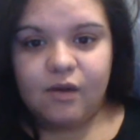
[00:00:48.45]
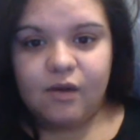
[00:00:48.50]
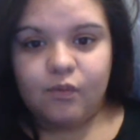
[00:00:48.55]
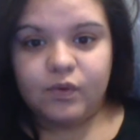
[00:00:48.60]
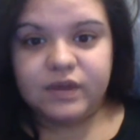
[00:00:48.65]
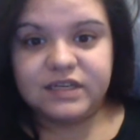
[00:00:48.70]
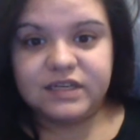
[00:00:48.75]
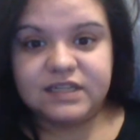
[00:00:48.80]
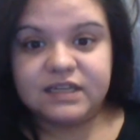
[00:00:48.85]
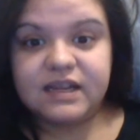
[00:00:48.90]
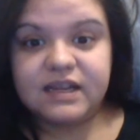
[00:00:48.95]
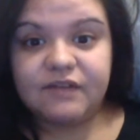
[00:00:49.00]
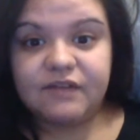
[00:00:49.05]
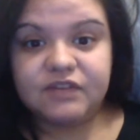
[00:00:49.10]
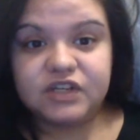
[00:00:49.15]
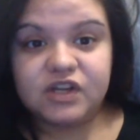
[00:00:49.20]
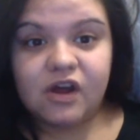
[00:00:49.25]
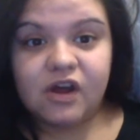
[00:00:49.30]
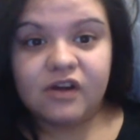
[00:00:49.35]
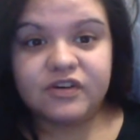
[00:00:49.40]
We did have
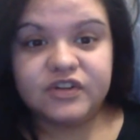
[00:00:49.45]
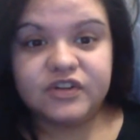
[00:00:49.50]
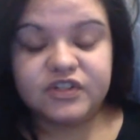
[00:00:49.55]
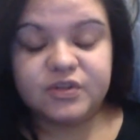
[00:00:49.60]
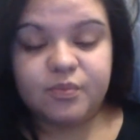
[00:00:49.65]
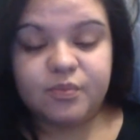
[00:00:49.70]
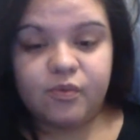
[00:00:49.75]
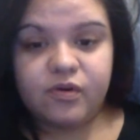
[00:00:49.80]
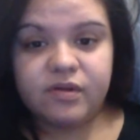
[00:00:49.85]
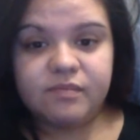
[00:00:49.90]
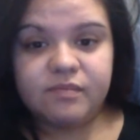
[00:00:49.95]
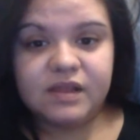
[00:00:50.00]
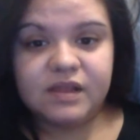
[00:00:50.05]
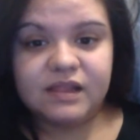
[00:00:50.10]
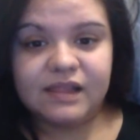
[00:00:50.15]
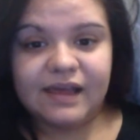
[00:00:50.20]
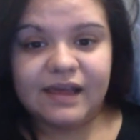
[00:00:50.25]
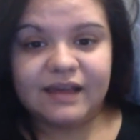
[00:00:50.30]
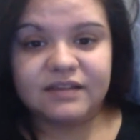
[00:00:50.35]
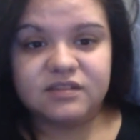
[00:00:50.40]
a doctor's
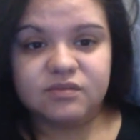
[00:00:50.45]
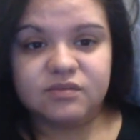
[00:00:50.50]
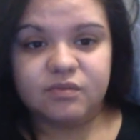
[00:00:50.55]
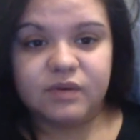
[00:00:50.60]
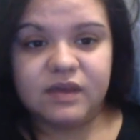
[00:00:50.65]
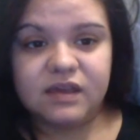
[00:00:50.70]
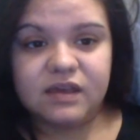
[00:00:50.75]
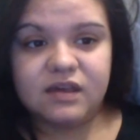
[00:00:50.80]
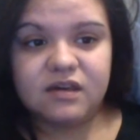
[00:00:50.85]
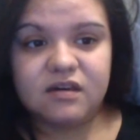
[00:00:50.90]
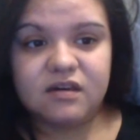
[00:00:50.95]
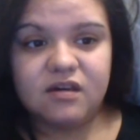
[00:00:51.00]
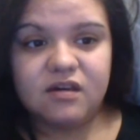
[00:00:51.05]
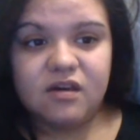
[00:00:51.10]
appointment last week,